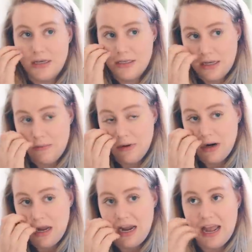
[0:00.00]
in
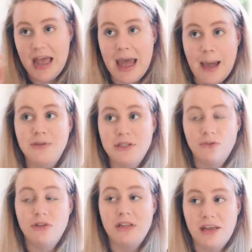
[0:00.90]
December, and I
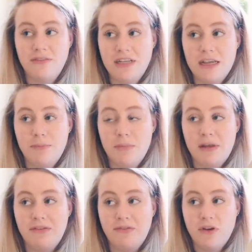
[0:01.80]
absolutely loved it, but
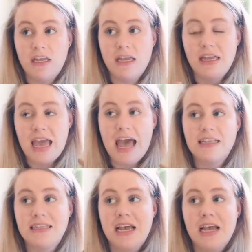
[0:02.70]
my freaking
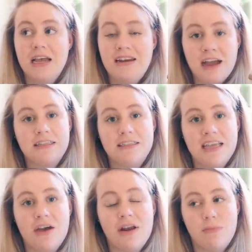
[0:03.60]
cats knocked it
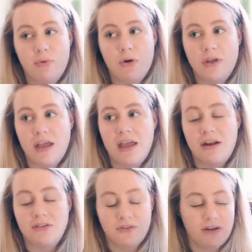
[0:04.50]
down and broke it, and
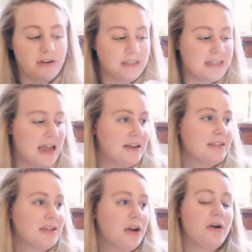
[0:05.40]
I was very, very sad.
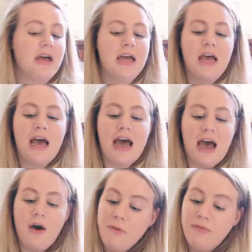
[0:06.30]
So
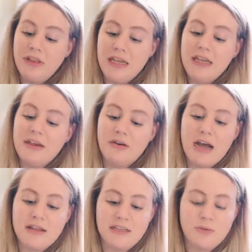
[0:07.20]
hopefully they don't
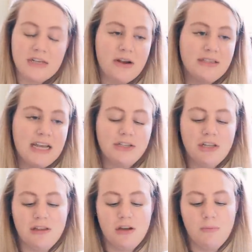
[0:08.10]
knock this one down. It's
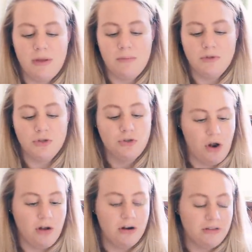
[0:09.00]
actually a little bit
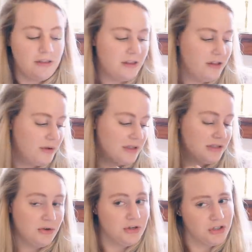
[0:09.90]
stronger than the other one,
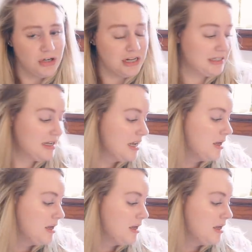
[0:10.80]
so it shouldn't